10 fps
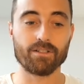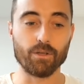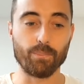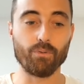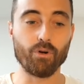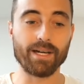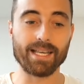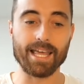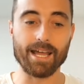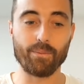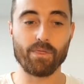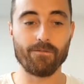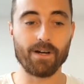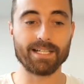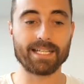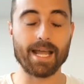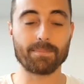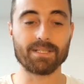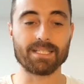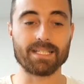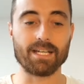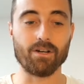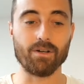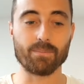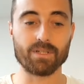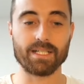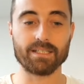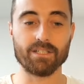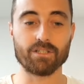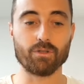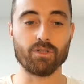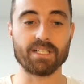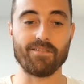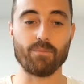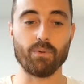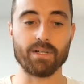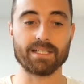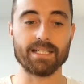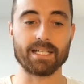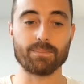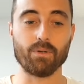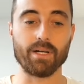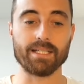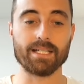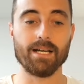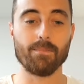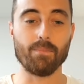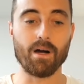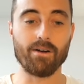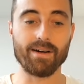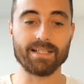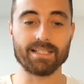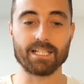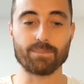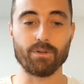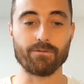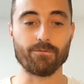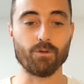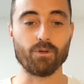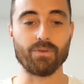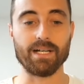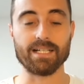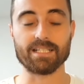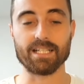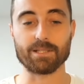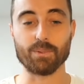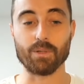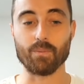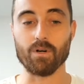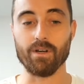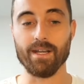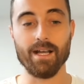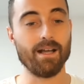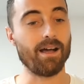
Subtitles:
De Bruyne there with the vice-captaincy on, predicted to score 7.6 points. Mahrez 6.4, Grealish 6.1.